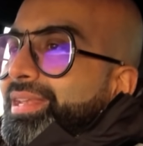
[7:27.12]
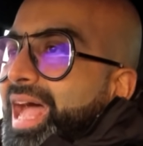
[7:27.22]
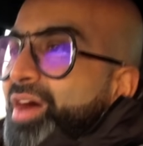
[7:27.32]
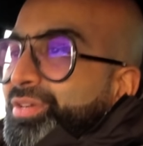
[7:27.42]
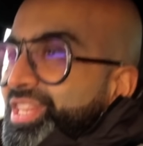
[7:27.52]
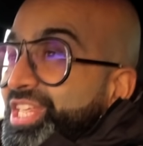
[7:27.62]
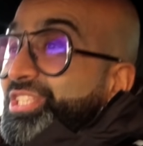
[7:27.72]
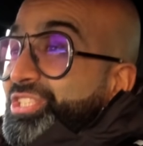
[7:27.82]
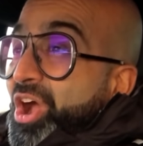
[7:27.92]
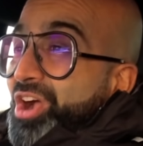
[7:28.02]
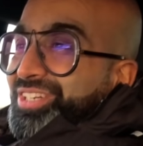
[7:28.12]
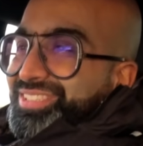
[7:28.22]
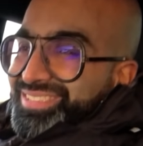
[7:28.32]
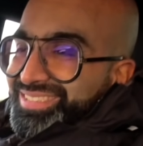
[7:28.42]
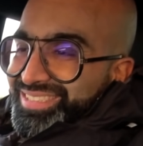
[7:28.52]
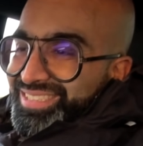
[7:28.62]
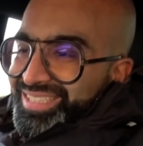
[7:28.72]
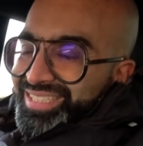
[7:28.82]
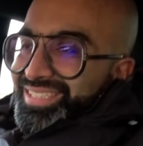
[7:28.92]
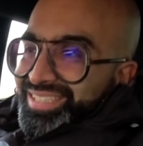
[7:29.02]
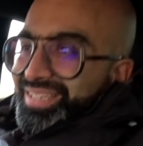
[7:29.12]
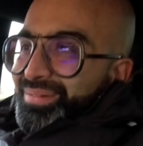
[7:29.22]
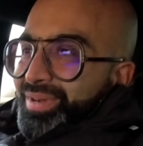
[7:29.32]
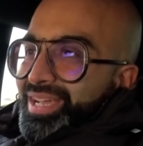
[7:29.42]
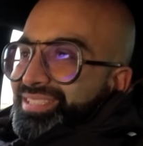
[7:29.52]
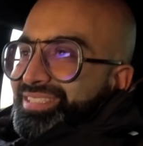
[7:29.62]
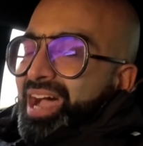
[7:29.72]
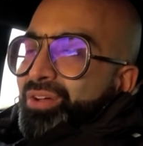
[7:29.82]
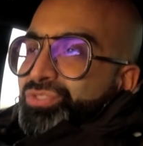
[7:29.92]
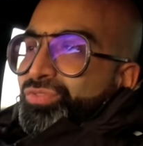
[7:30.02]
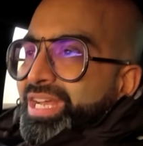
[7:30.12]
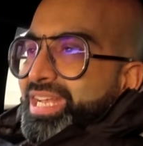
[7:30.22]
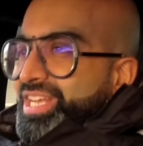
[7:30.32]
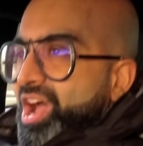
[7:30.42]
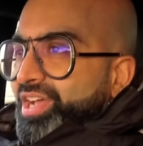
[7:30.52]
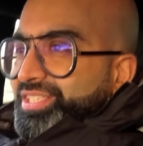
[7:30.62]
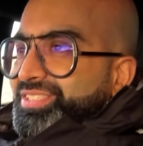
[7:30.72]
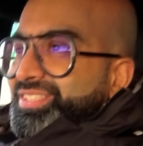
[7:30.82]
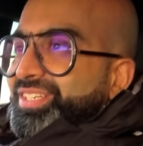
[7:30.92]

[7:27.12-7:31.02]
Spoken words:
louder than stock, but it sounds really nice.